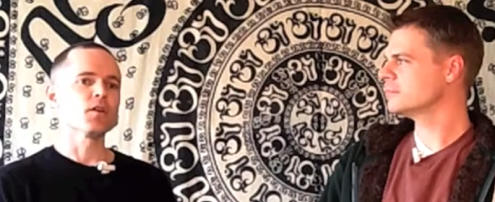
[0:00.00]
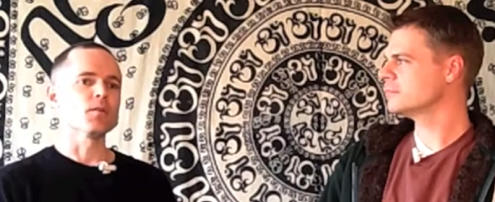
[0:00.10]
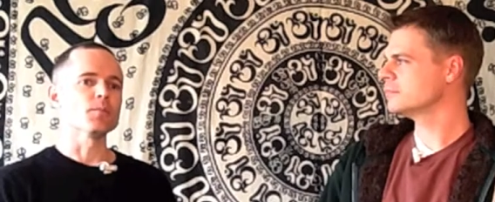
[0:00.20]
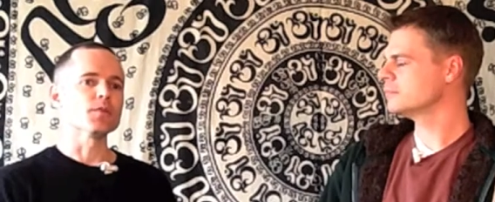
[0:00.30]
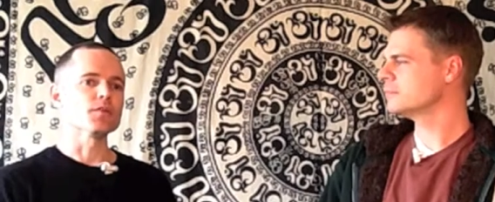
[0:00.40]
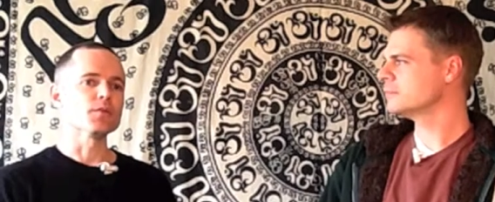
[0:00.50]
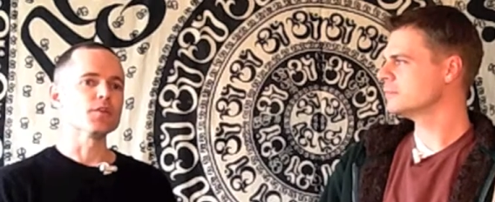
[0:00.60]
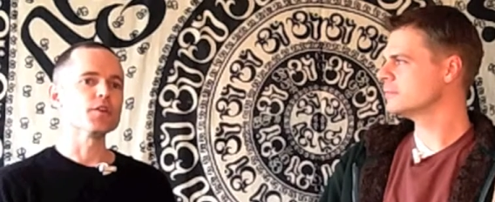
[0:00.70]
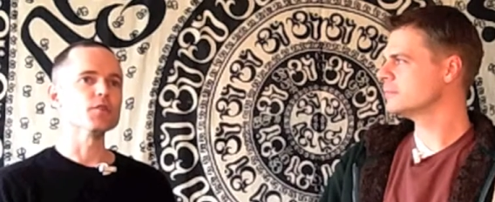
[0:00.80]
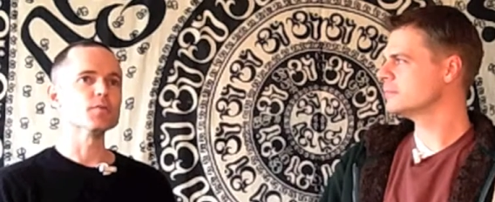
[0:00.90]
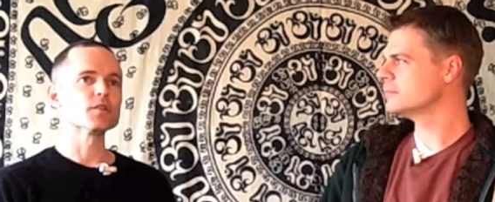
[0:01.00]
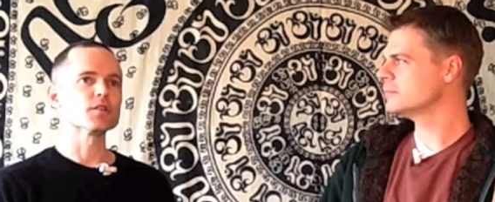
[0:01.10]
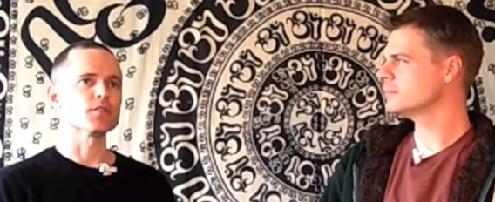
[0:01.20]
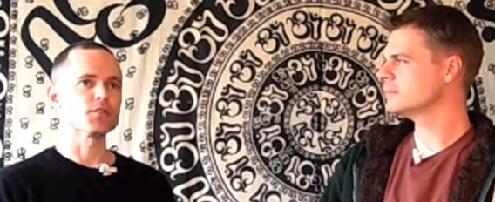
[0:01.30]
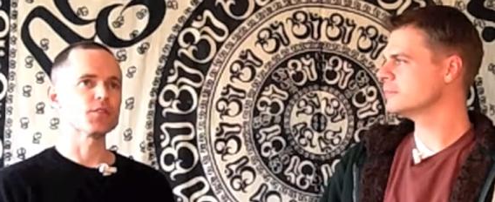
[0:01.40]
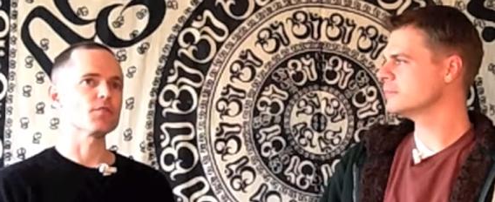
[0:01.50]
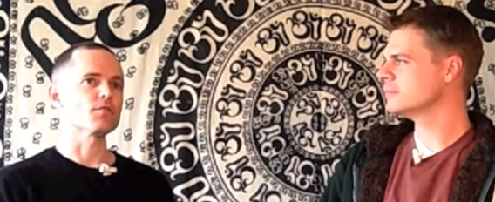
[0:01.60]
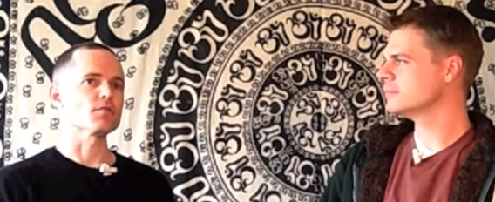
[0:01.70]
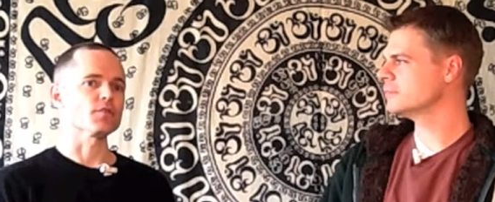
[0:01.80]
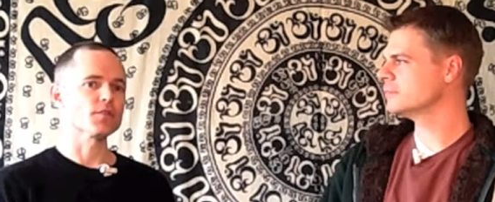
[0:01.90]
Speaker 1: um, you know, the human
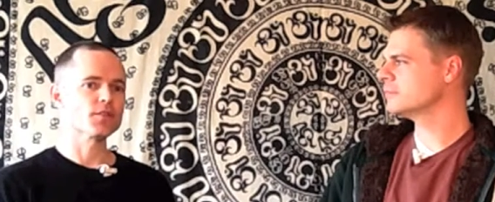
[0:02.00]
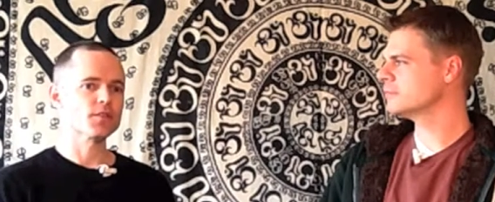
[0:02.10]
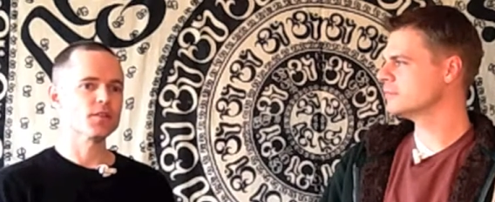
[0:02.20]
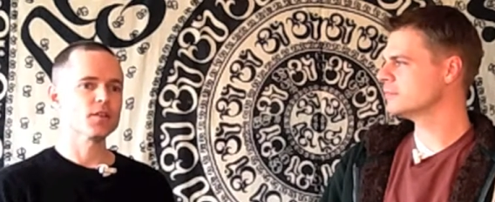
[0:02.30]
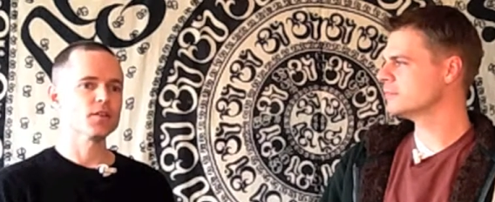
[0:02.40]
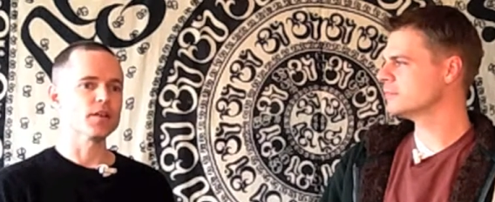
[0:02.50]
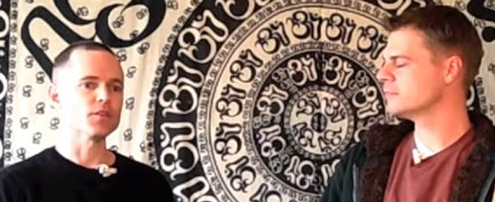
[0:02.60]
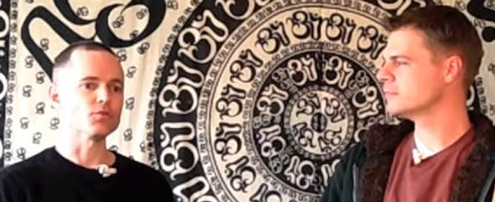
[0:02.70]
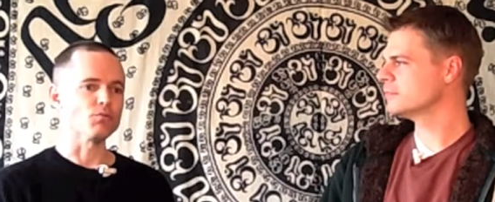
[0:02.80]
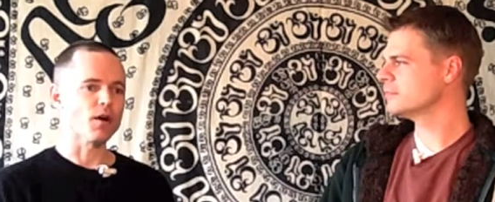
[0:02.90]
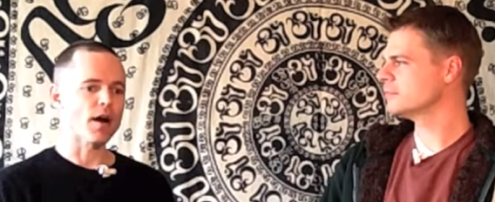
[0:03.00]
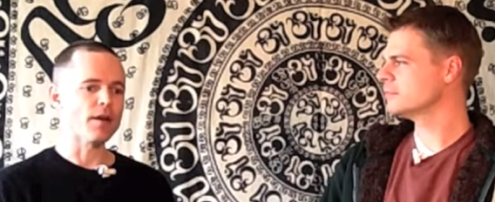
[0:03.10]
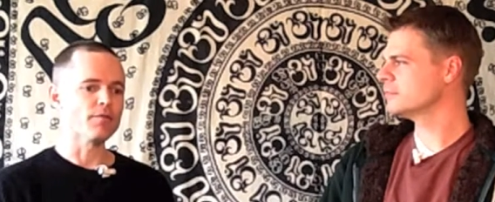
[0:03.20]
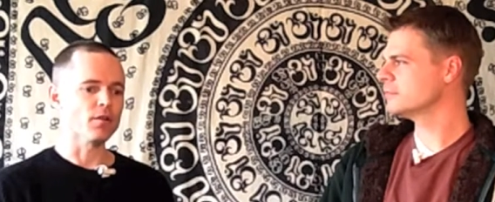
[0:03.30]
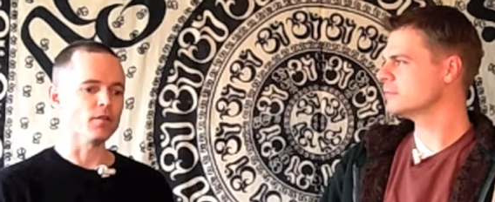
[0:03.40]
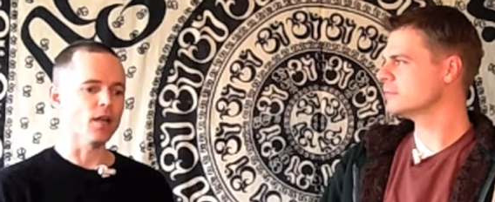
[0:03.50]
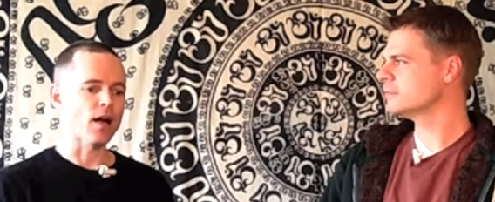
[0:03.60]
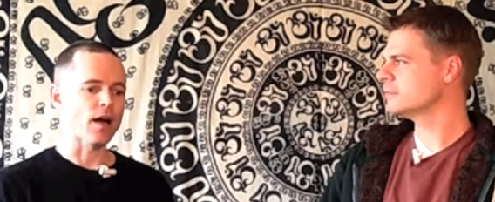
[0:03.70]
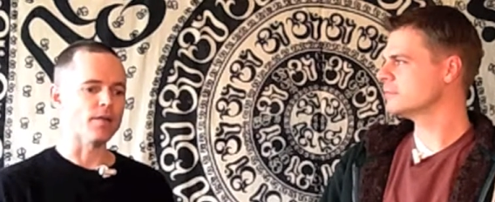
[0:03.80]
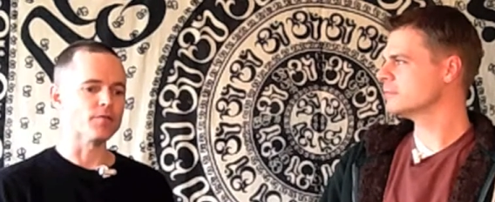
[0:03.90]
concerns that drive our
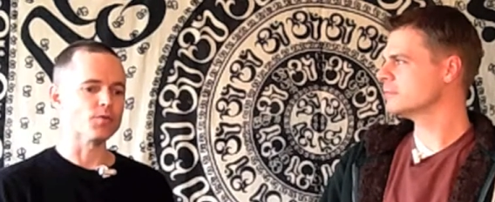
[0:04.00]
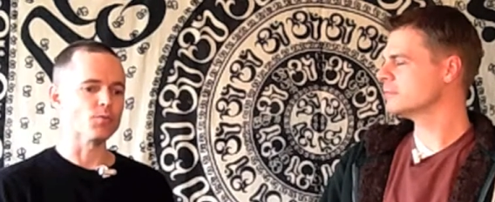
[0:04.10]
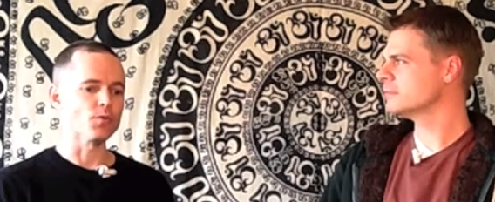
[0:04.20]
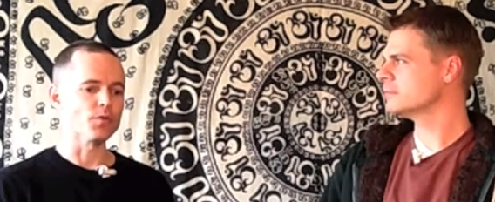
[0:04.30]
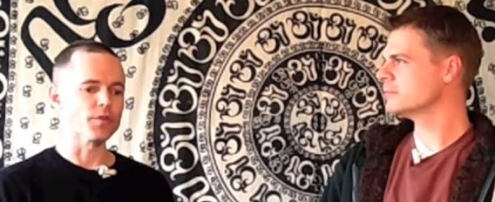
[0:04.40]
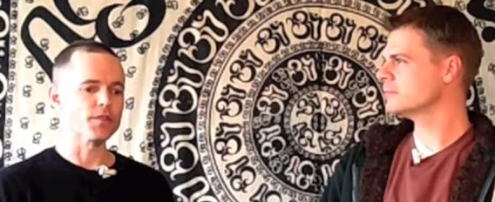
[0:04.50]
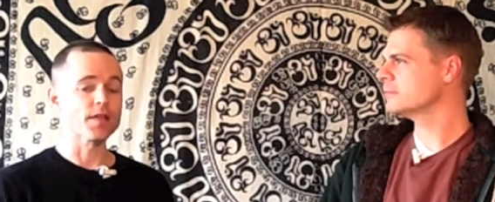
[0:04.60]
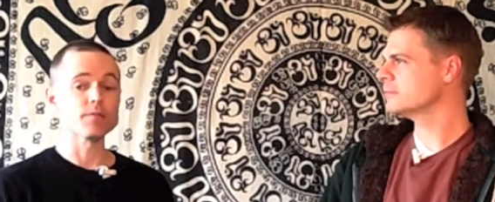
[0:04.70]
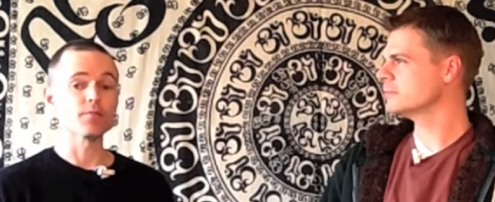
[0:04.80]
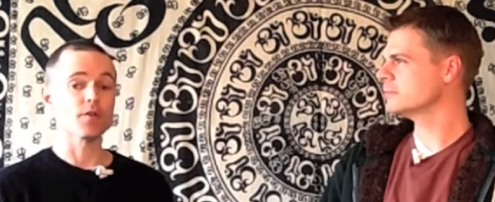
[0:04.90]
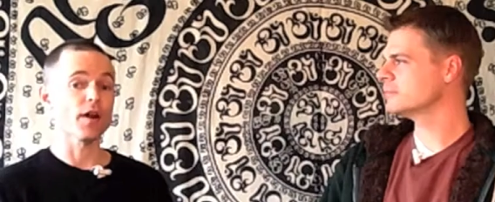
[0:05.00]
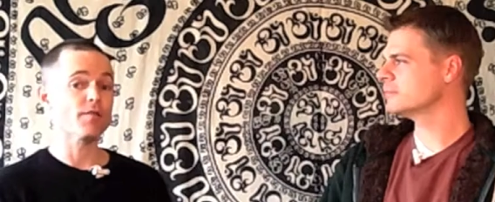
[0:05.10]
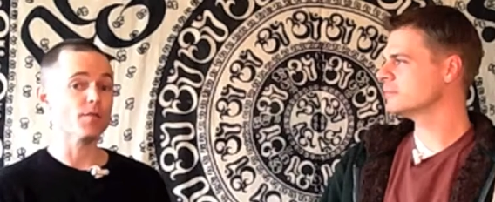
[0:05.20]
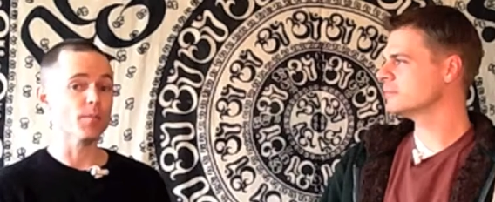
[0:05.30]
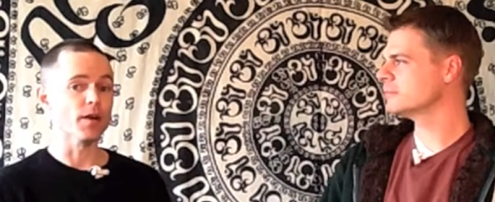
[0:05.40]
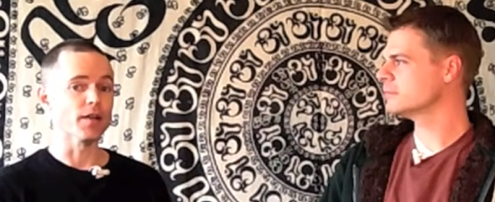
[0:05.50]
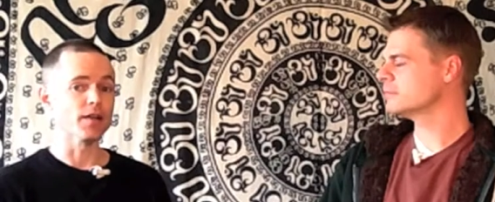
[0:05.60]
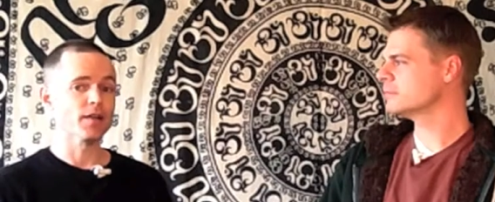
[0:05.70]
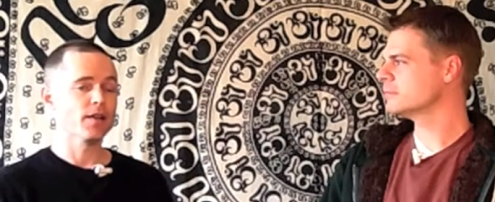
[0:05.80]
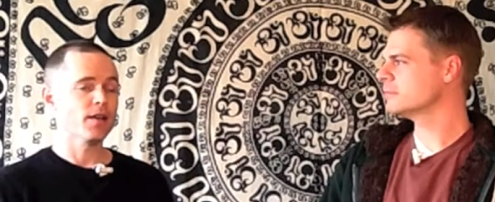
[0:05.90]
lives were the same for
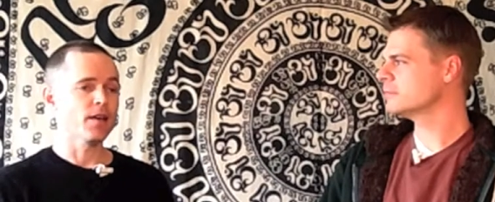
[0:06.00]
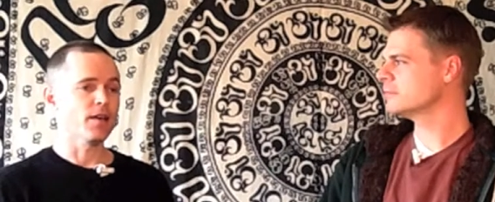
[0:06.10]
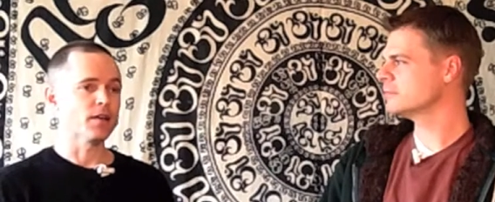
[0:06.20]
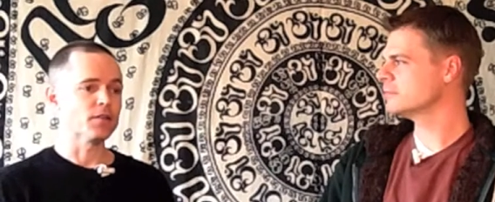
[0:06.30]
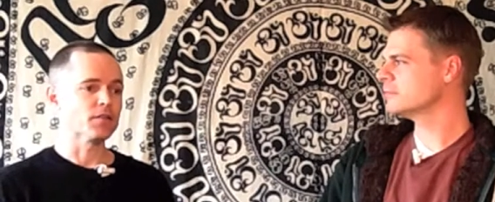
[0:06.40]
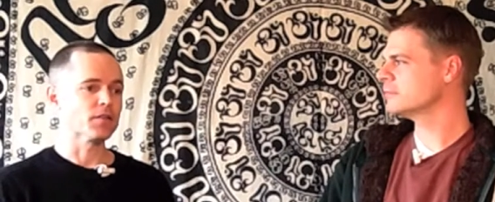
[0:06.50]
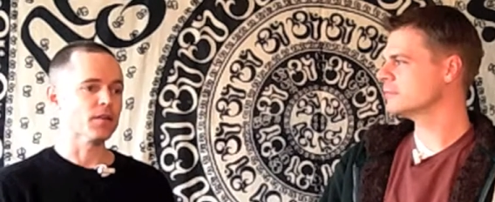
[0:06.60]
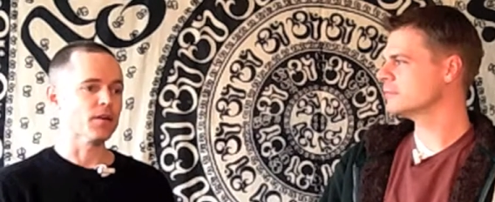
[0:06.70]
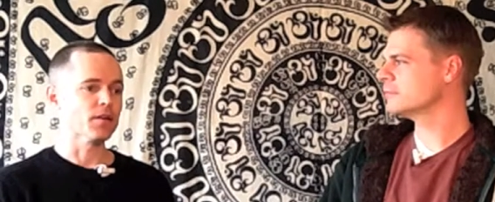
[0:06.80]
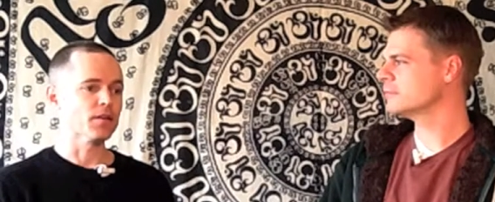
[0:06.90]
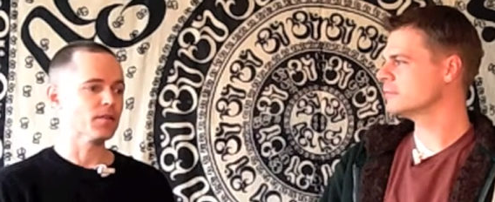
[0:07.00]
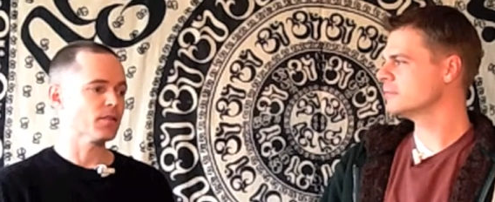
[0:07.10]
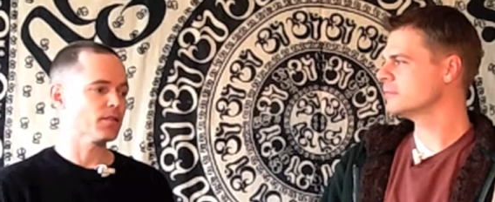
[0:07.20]
everybody, and uh,